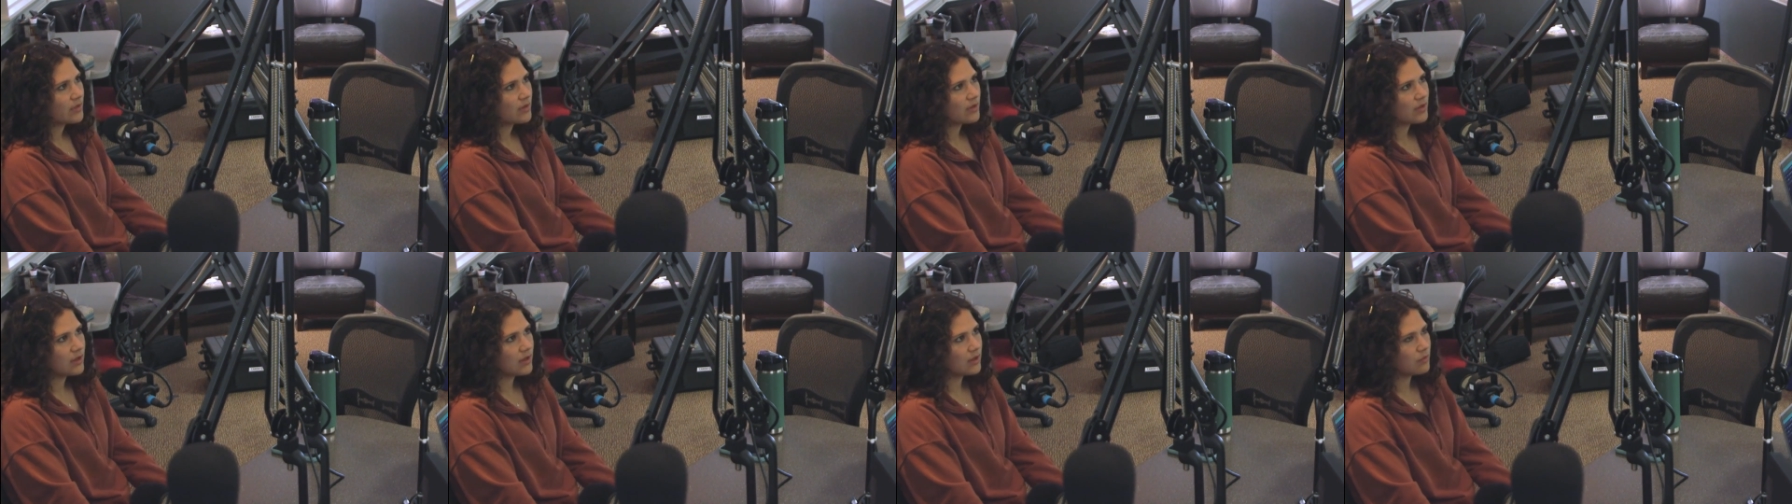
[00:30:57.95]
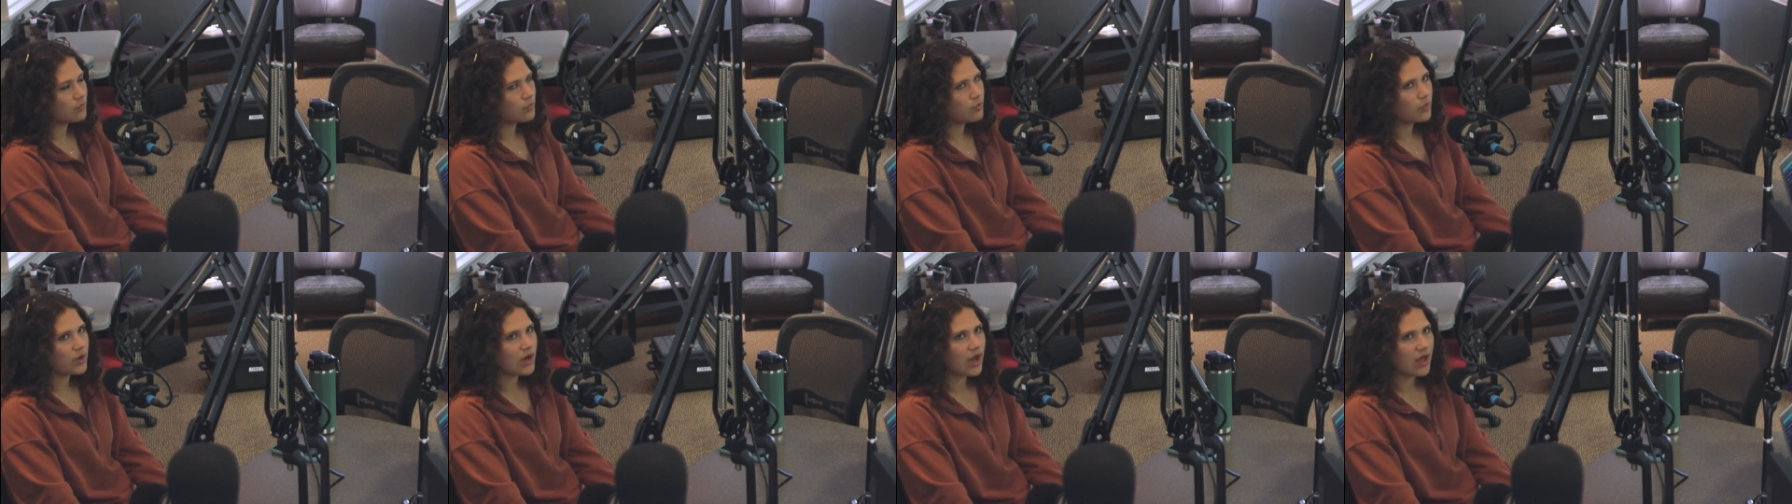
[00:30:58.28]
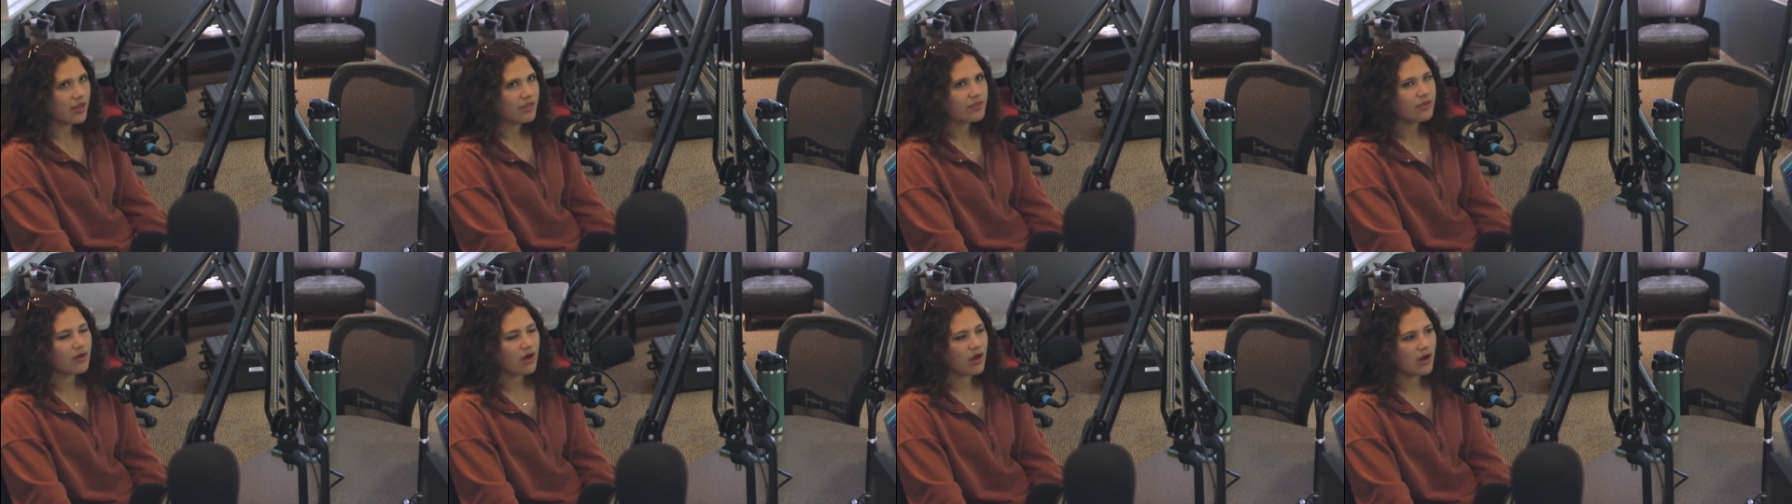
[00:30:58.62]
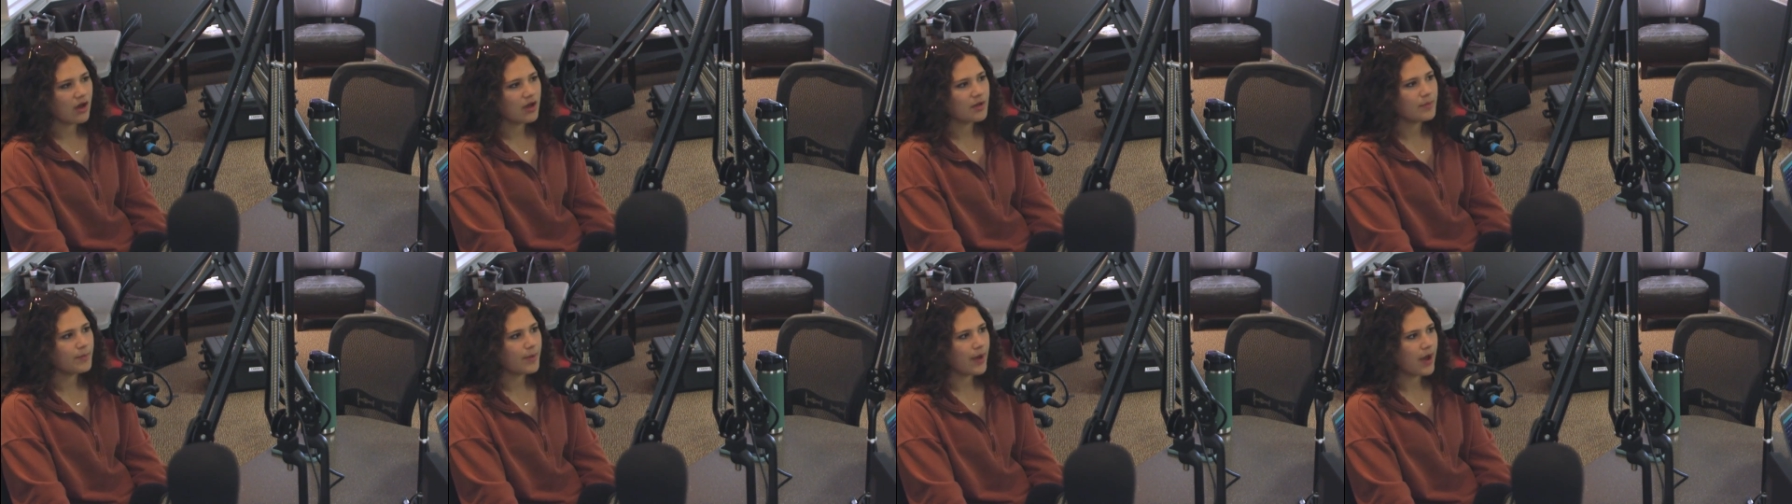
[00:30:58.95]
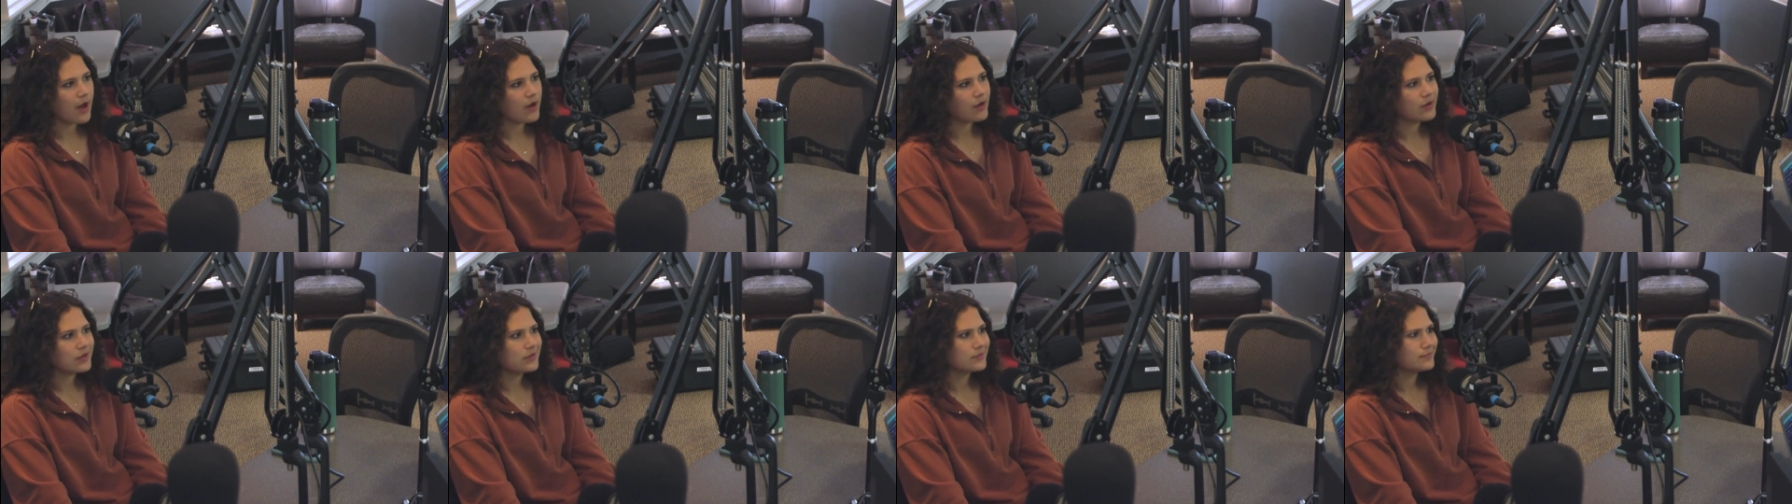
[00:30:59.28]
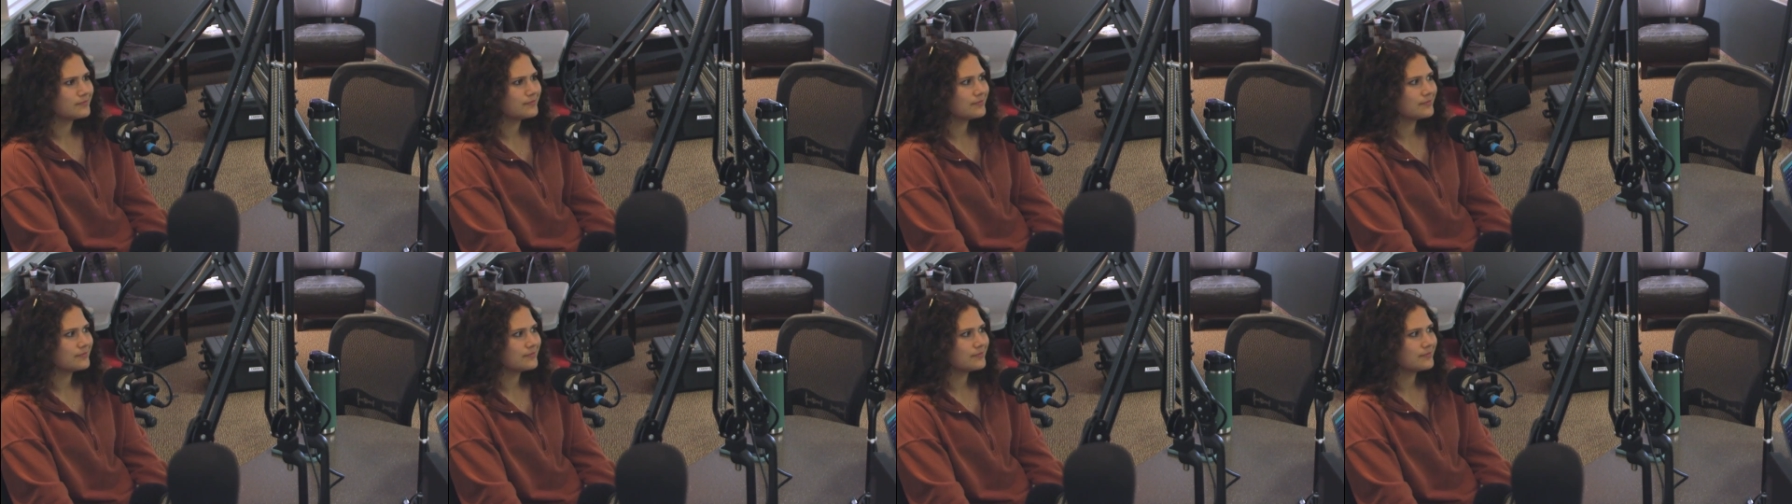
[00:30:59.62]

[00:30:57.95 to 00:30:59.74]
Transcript: like, what I thought about it